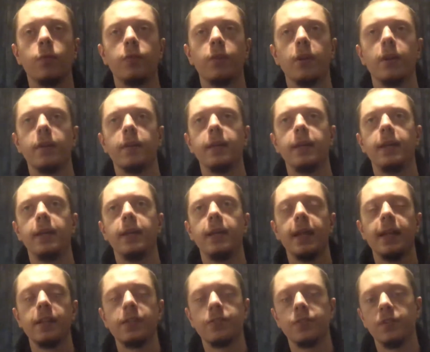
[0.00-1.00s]
at the
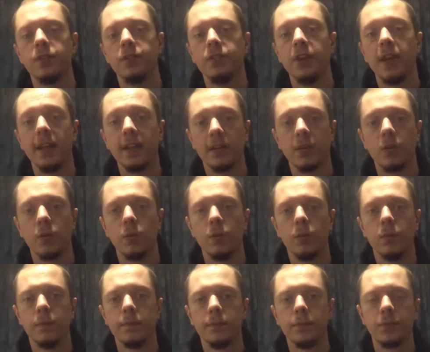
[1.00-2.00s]
Edison Technical
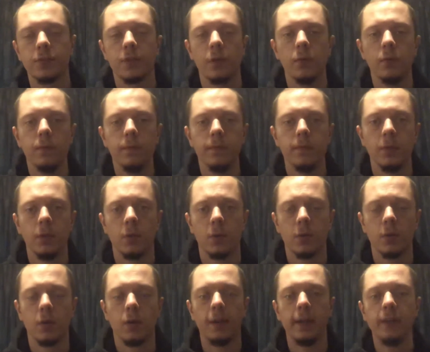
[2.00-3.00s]
School, or
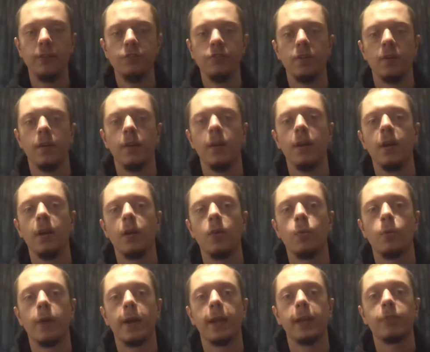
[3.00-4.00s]
college,
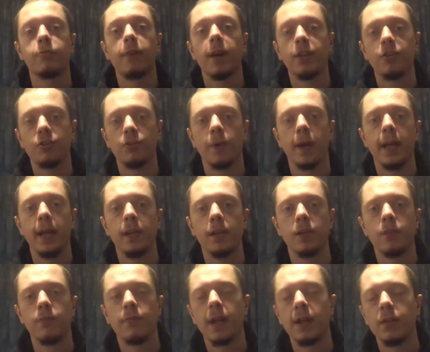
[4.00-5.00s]
where he graduated in
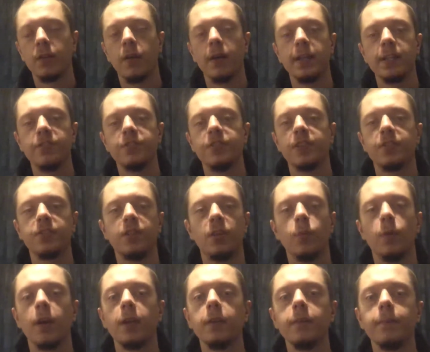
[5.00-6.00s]
around
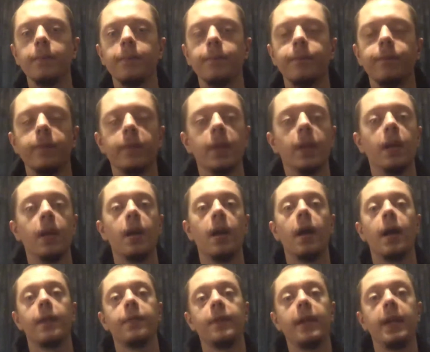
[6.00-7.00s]
1961.
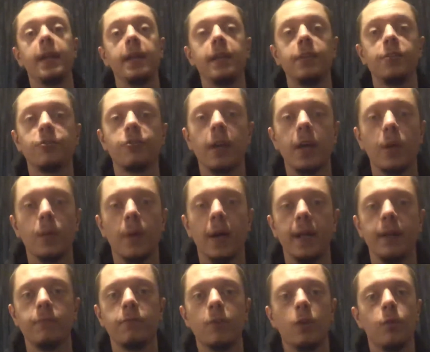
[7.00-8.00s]
And then he straight away
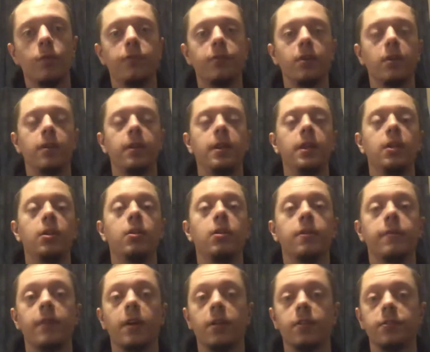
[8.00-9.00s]
enrolled at the
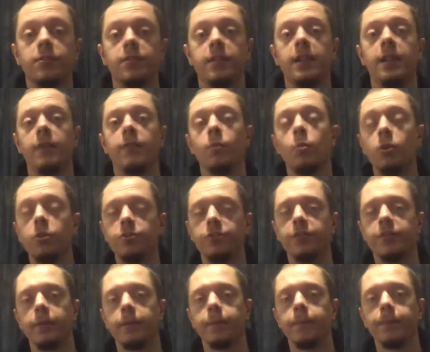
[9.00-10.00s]
University of
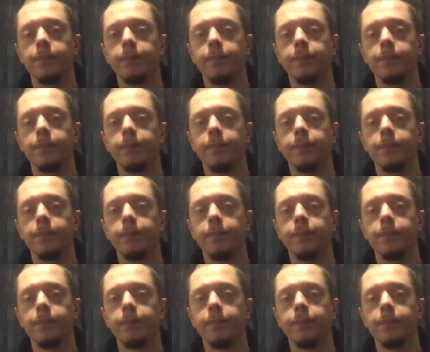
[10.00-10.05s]
Washington.